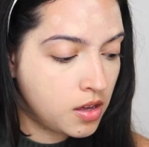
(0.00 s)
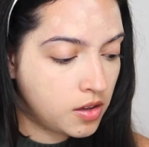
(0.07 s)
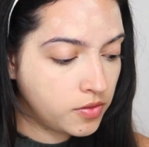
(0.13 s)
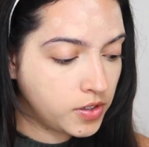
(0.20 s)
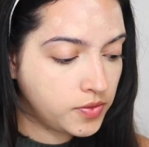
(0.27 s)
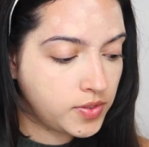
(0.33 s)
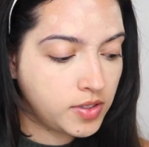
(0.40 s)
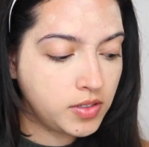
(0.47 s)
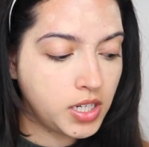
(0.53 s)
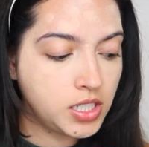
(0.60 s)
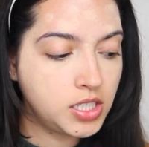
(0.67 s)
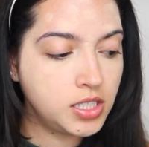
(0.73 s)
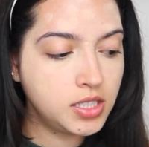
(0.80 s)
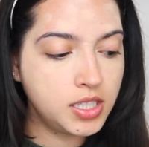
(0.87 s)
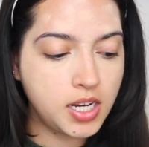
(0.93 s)
For
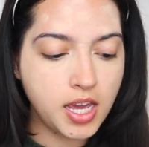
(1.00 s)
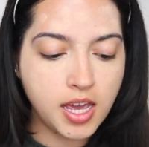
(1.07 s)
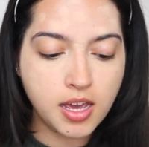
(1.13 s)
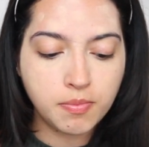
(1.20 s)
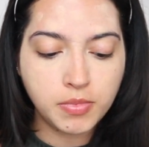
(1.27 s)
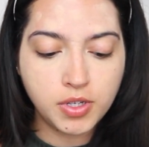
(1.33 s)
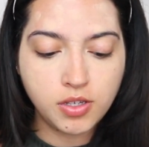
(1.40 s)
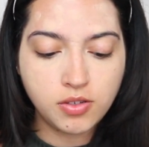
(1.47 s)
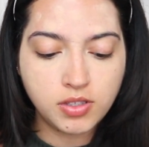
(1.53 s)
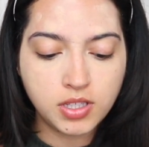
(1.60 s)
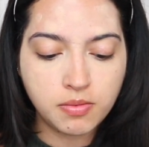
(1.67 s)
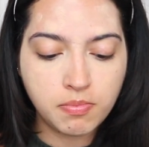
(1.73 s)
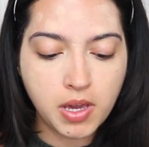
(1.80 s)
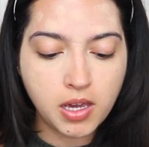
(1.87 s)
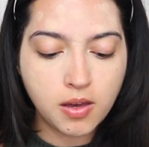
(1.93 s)
foundation today, I'm going to use
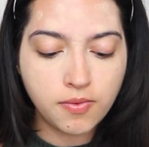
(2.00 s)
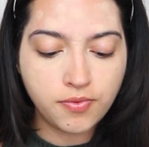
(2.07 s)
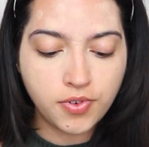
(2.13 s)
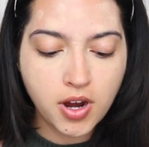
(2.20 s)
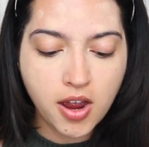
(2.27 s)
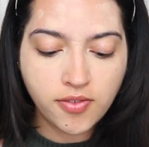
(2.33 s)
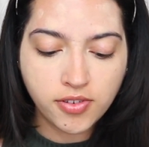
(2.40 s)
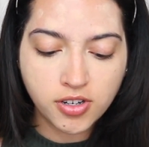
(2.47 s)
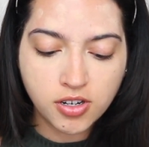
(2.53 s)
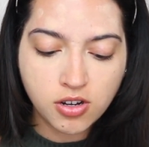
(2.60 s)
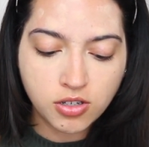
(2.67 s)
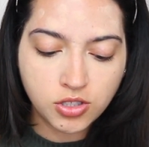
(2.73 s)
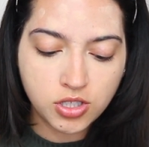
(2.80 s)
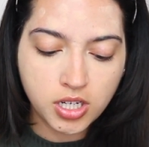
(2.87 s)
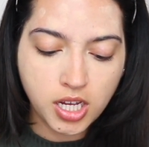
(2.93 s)
the Makeup Forever
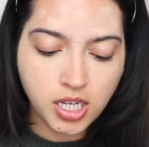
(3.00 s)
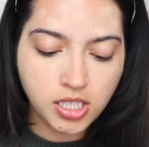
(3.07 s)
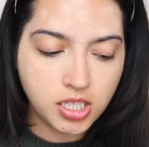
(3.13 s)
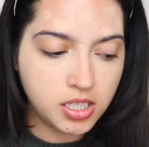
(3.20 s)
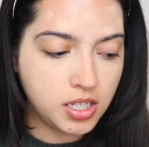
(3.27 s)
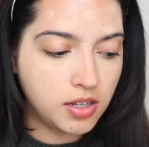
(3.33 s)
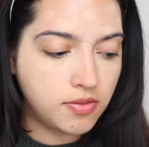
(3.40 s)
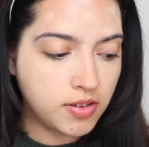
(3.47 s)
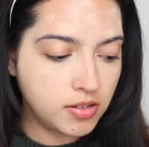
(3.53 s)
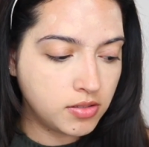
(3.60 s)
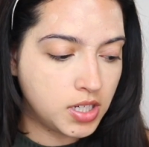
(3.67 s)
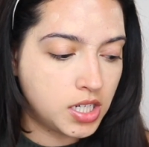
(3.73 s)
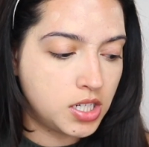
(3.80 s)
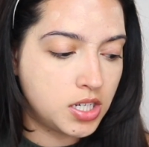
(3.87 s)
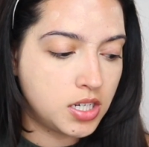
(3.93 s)
Ultra HD
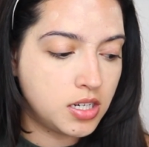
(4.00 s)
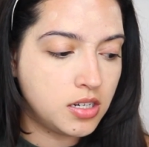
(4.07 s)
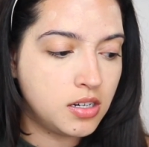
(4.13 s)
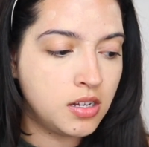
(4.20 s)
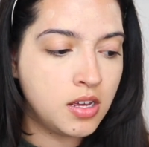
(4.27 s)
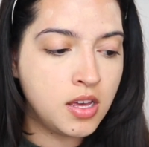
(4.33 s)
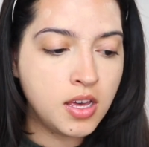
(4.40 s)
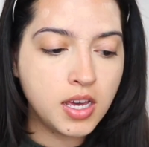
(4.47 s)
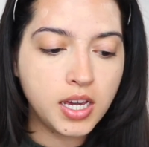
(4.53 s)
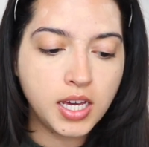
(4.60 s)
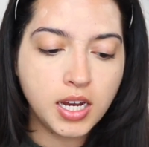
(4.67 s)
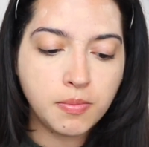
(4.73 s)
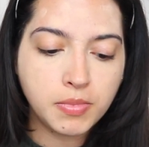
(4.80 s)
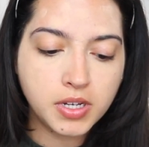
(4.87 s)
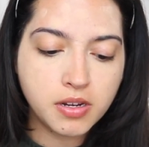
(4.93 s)
foundation,
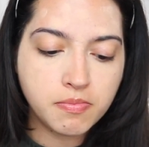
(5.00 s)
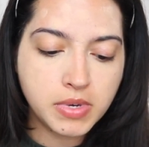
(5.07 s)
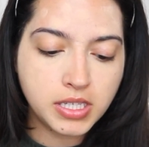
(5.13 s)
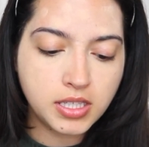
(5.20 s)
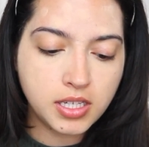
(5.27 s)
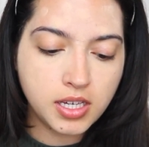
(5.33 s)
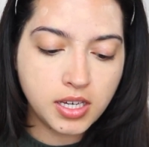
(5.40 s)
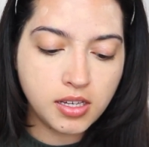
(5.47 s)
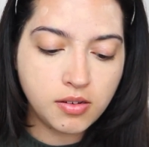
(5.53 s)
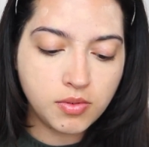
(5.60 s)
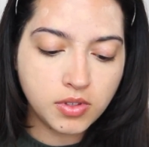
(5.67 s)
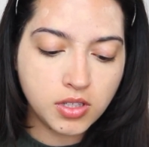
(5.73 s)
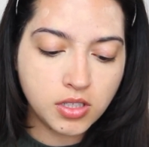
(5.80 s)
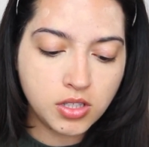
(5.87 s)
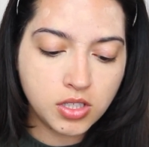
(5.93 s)
and I'm going to mix it in
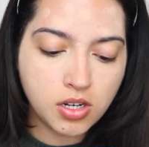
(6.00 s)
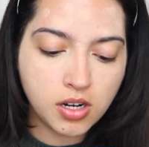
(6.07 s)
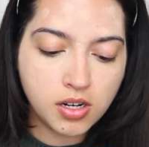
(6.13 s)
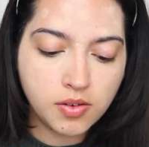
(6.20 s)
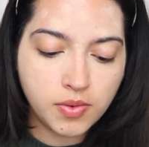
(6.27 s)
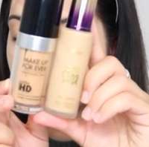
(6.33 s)
with the Tarte